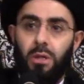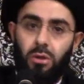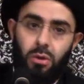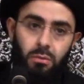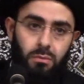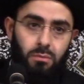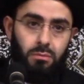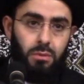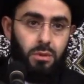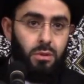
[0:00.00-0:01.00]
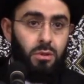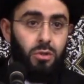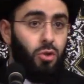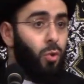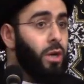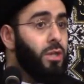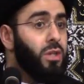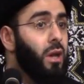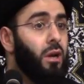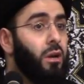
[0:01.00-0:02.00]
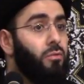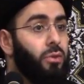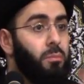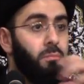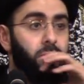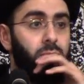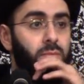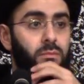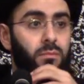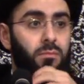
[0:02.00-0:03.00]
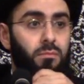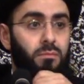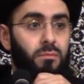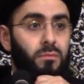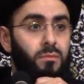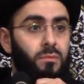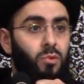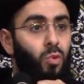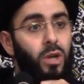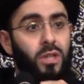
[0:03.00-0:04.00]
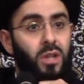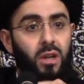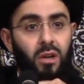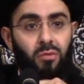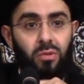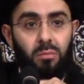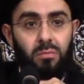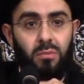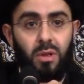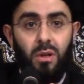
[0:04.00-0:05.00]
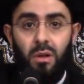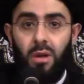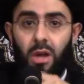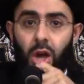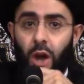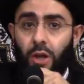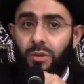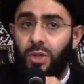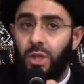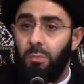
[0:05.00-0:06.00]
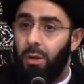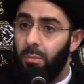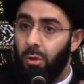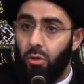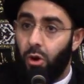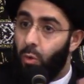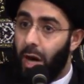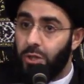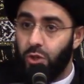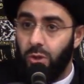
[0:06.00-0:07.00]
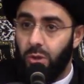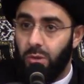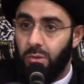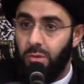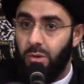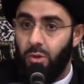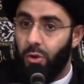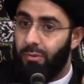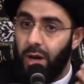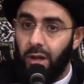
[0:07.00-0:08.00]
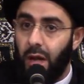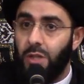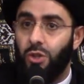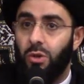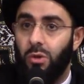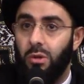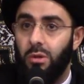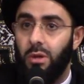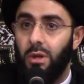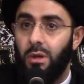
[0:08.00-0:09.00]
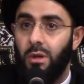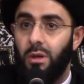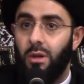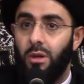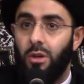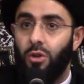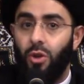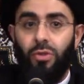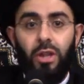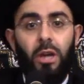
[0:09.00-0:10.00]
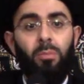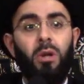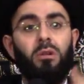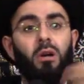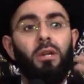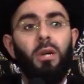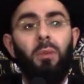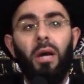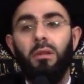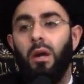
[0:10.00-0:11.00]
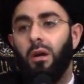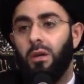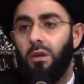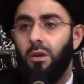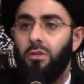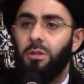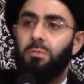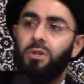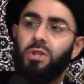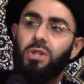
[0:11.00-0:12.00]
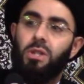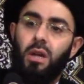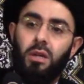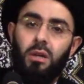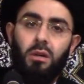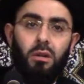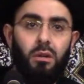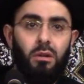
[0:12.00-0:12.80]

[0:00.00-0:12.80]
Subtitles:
either. So where does luck come from? Where does luck come from? And you see people that are rational, they're very logical, yet they keep on talking about luck. This person's lucky.